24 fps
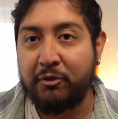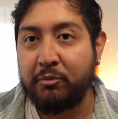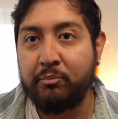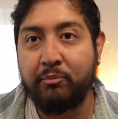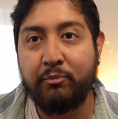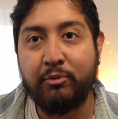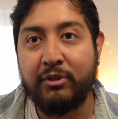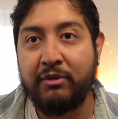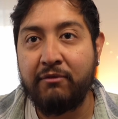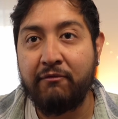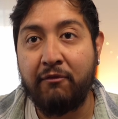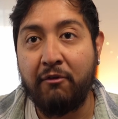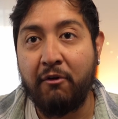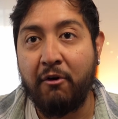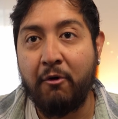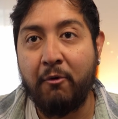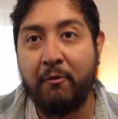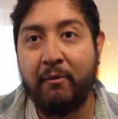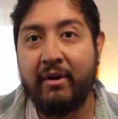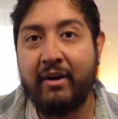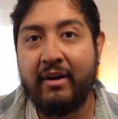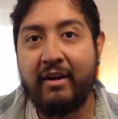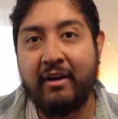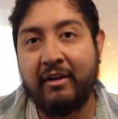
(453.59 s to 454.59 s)
pushing
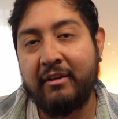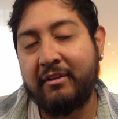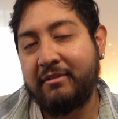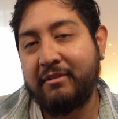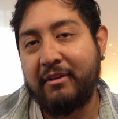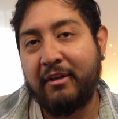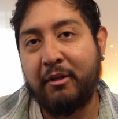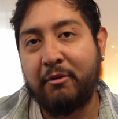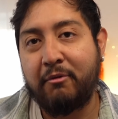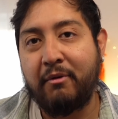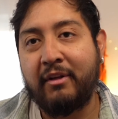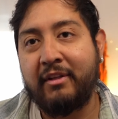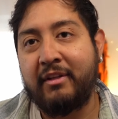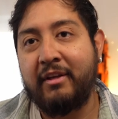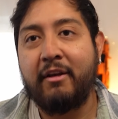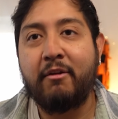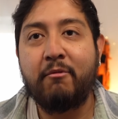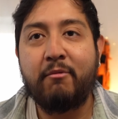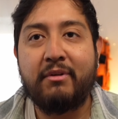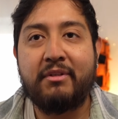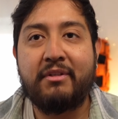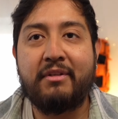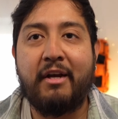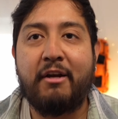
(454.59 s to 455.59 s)
forward, and at the end
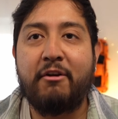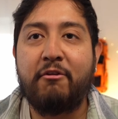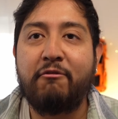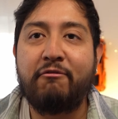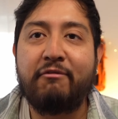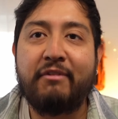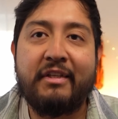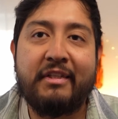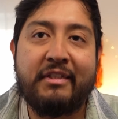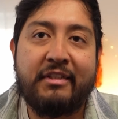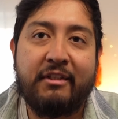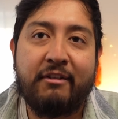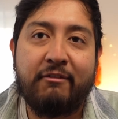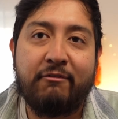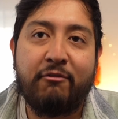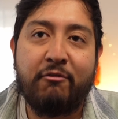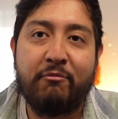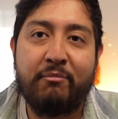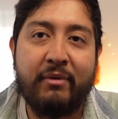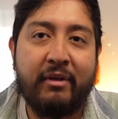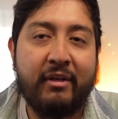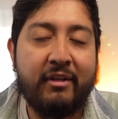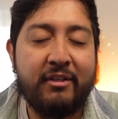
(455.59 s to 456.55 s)
was kind of easy for me.